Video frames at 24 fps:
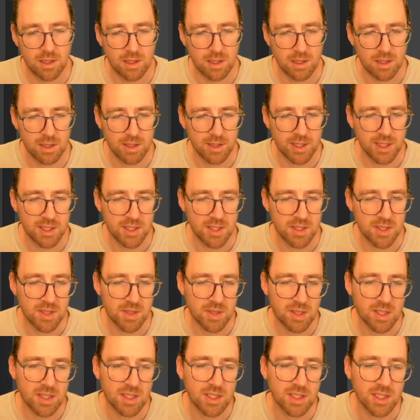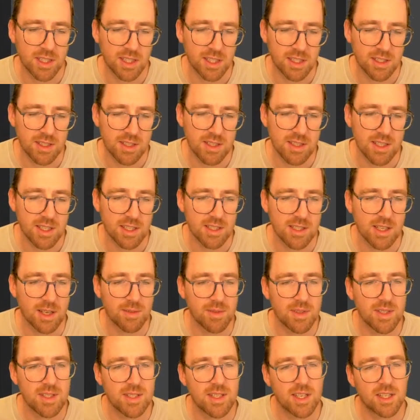And that just cleans things up.
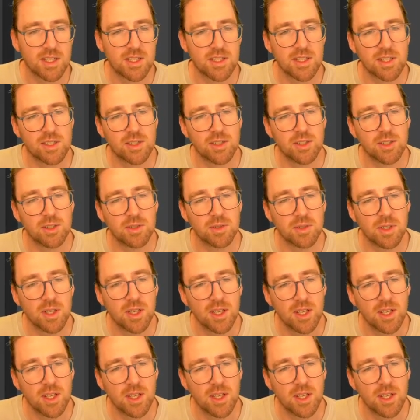This is actually called,